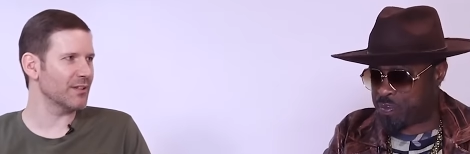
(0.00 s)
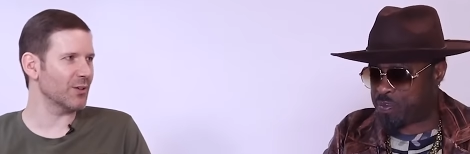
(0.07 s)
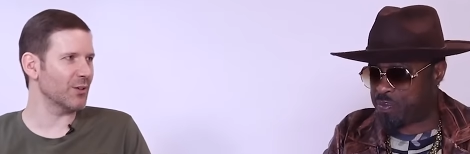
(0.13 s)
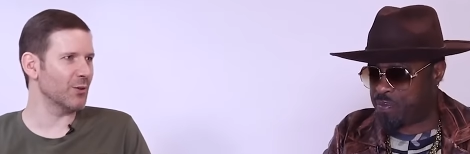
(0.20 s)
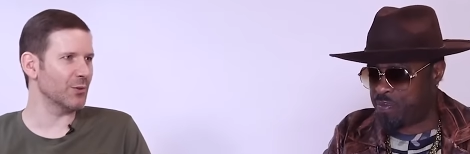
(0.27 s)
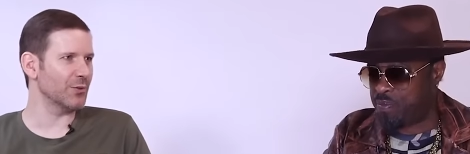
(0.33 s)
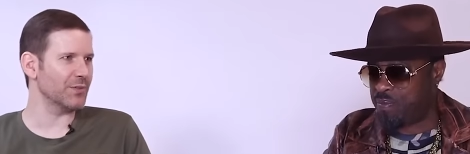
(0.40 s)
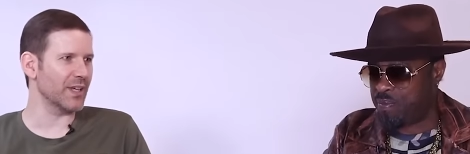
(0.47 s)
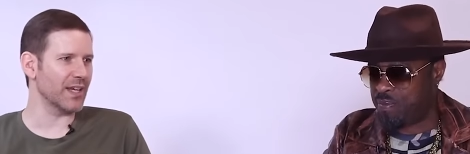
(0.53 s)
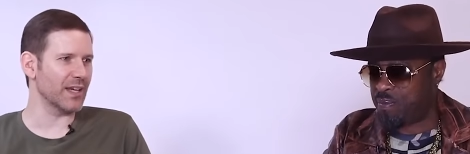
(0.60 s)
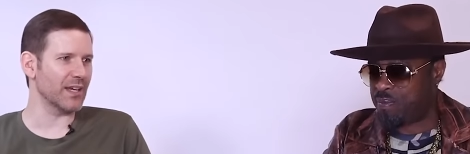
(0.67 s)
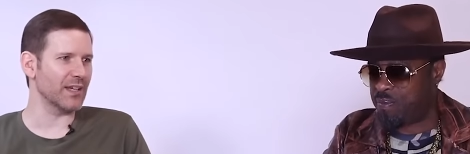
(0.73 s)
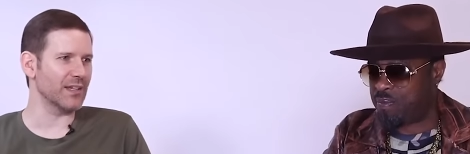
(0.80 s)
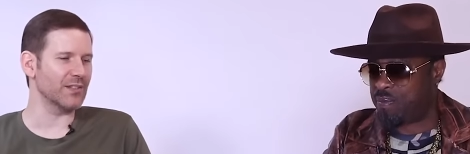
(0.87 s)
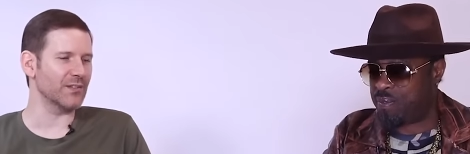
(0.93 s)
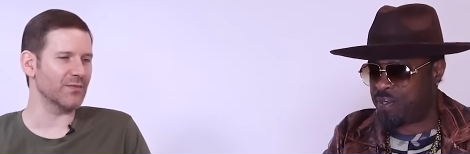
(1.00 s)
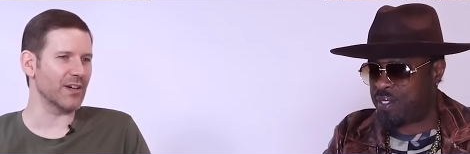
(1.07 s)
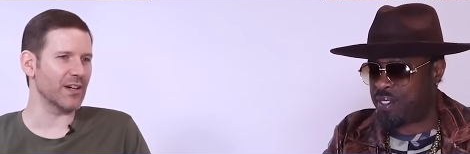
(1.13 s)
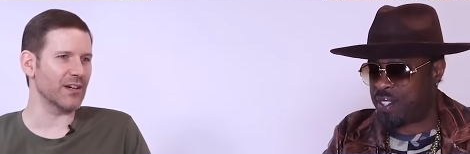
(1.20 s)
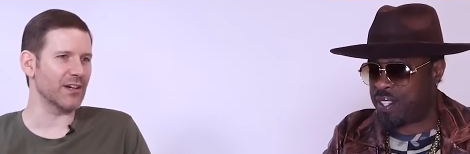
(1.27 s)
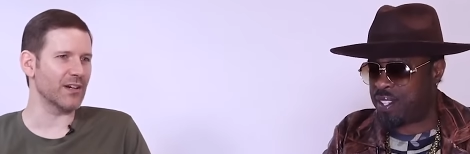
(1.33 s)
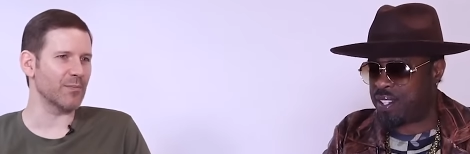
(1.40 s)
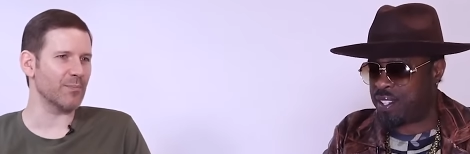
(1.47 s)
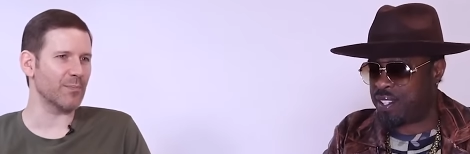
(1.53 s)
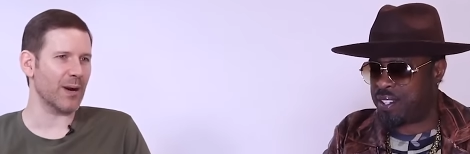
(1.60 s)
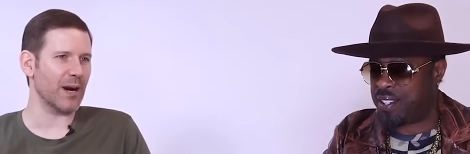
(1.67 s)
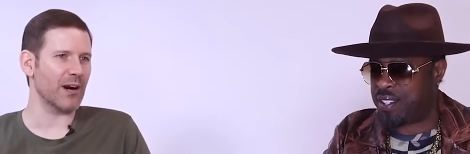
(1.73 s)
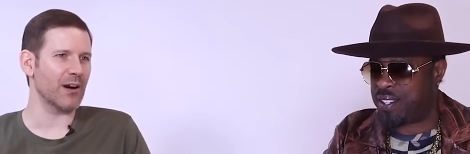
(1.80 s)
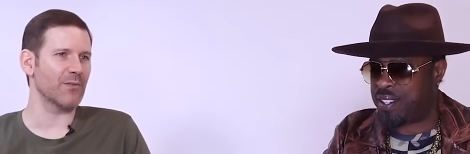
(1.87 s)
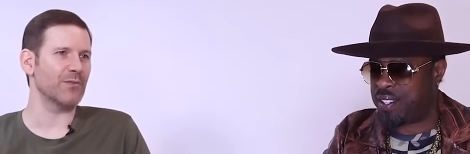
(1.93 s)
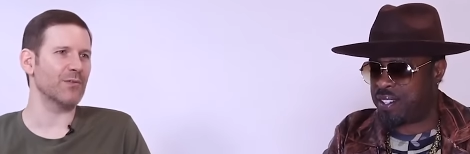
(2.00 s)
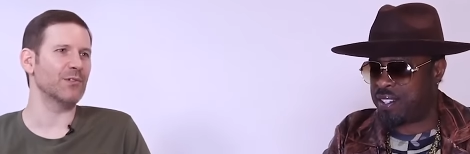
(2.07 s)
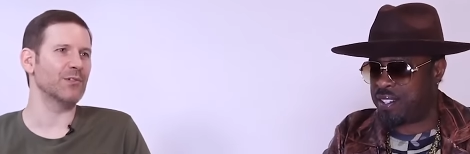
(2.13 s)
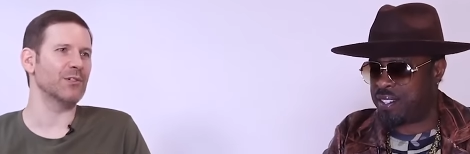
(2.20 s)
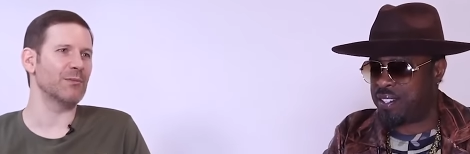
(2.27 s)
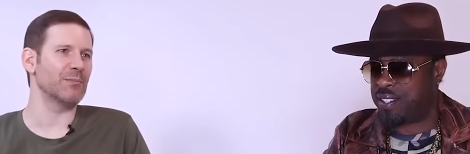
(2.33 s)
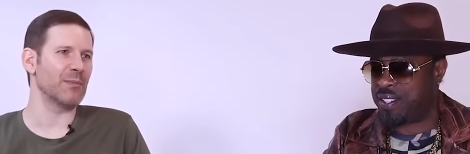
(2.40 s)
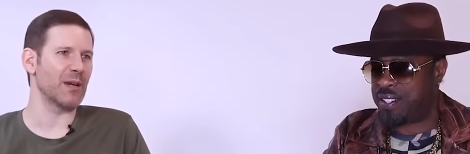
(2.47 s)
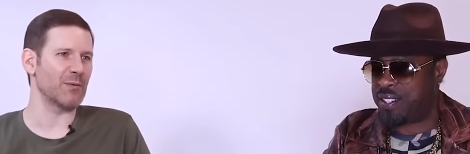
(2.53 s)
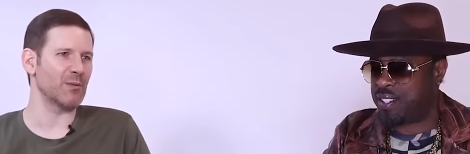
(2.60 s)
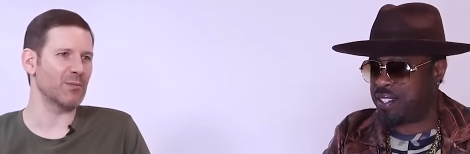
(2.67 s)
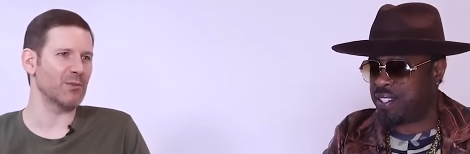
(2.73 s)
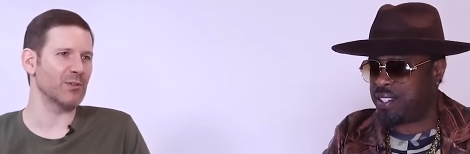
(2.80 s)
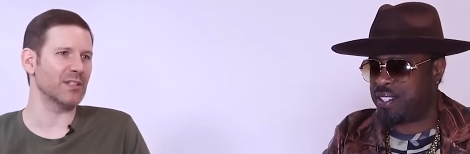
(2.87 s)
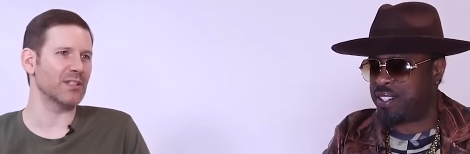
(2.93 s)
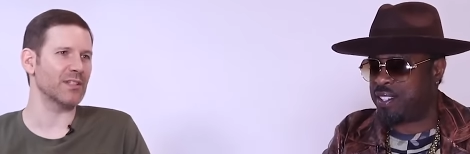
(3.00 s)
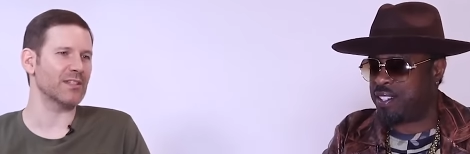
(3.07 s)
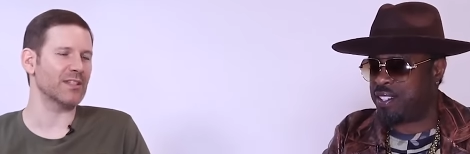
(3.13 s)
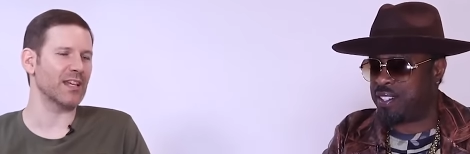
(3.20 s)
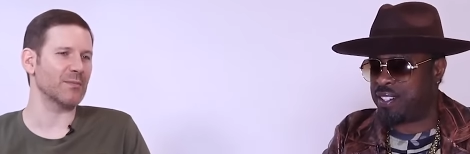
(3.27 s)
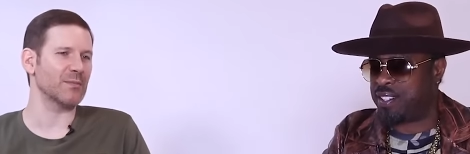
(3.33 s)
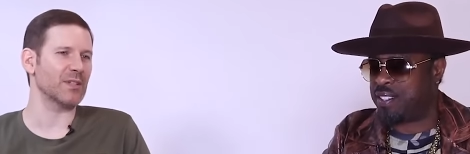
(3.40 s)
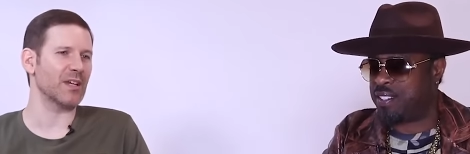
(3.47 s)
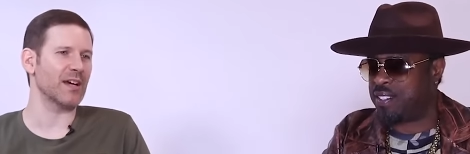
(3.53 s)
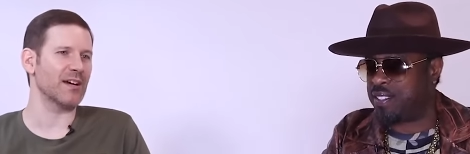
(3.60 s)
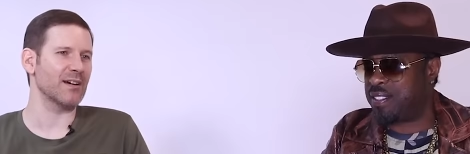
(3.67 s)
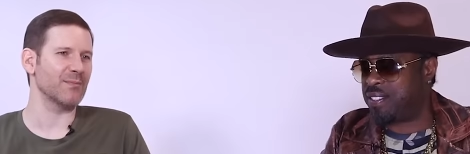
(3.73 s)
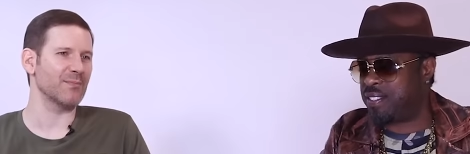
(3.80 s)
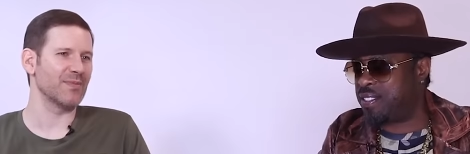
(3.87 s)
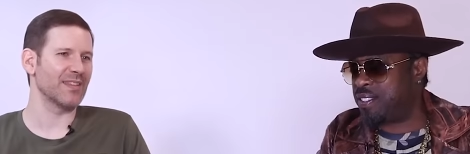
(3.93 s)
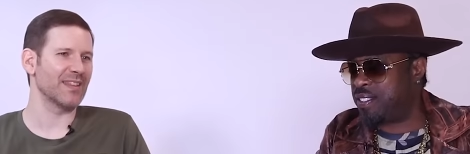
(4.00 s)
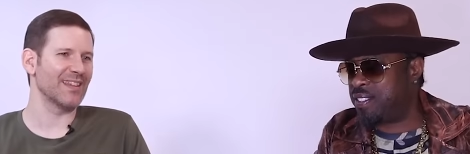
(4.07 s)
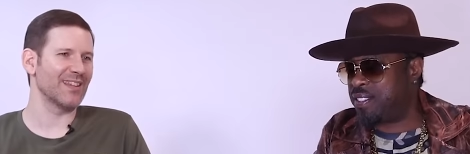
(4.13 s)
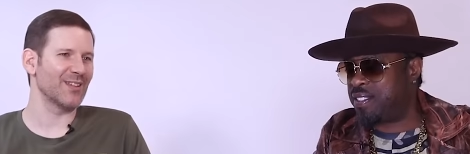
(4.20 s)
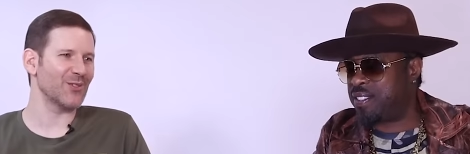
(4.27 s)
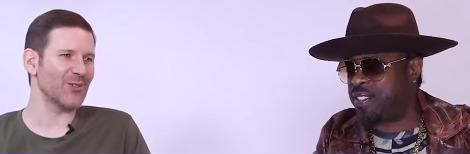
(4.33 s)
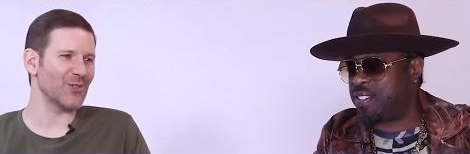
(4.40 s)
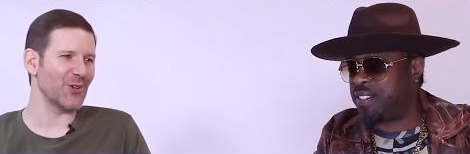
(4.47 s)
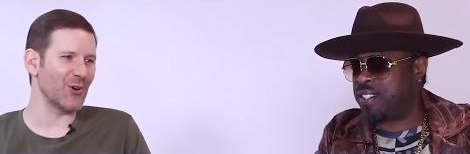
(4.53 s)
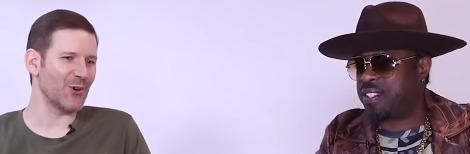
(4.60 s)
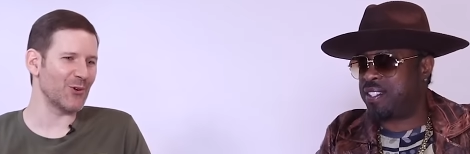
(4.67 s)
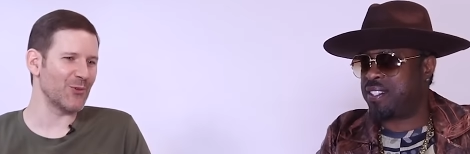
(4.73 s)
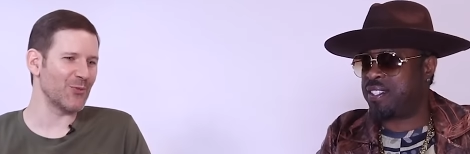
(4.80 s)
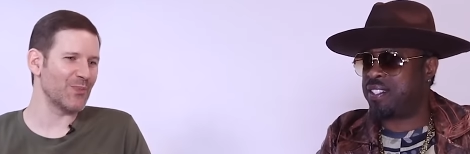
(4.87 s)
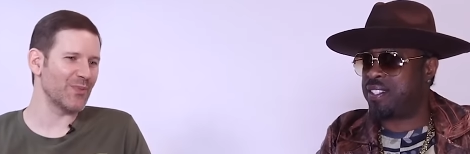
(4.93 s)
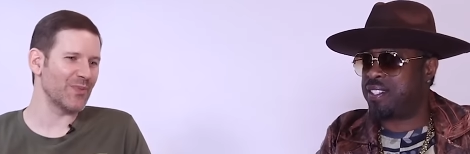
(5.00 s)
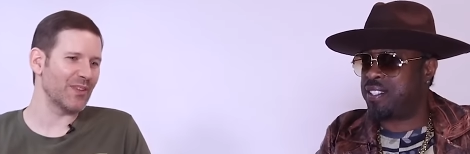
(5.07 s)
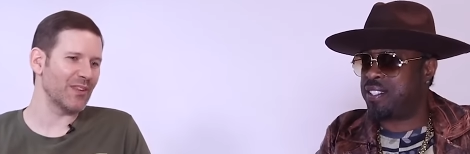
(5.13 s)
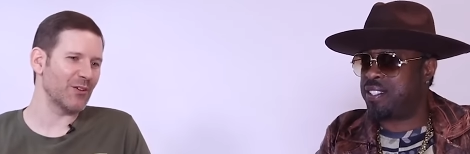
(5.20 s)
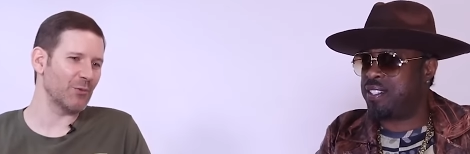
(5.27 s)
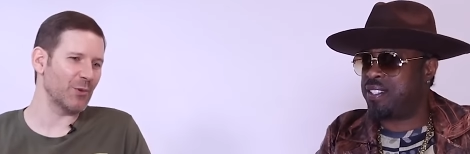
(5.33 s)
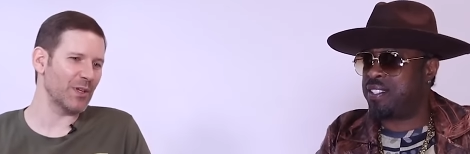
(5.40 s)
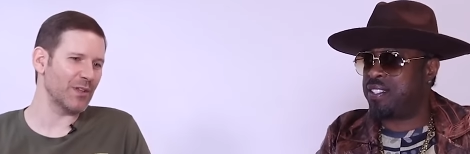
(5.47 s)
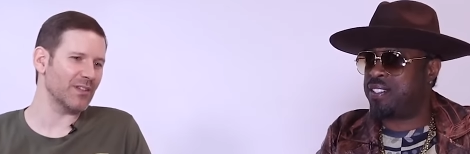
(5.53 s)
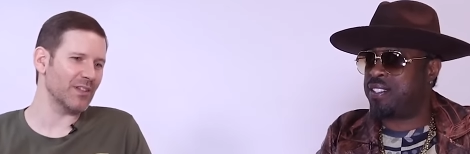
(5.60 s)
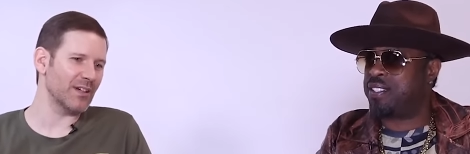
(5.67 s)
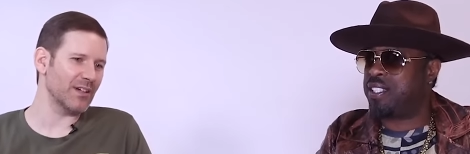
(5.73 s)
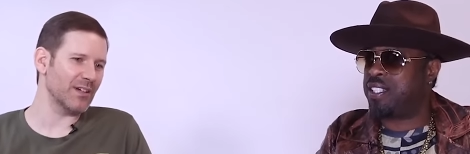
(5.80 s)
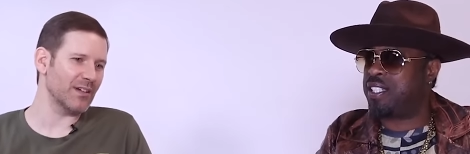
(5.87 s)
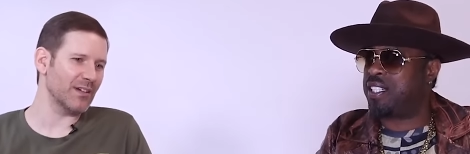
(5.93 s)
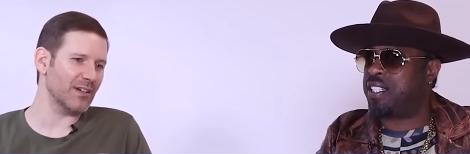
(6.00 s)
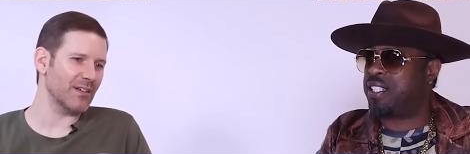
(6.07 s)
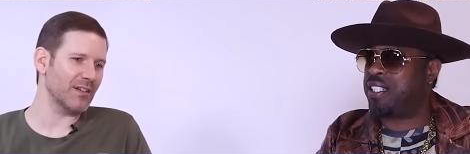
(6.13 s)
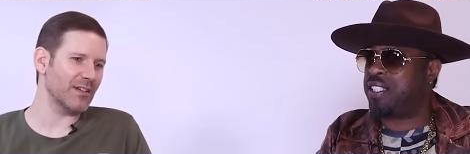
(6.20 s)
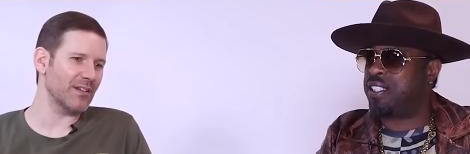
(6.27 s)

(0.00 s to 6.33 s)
Speaker 1: the whole thing and is very powerful and memorable at the same time. So, with the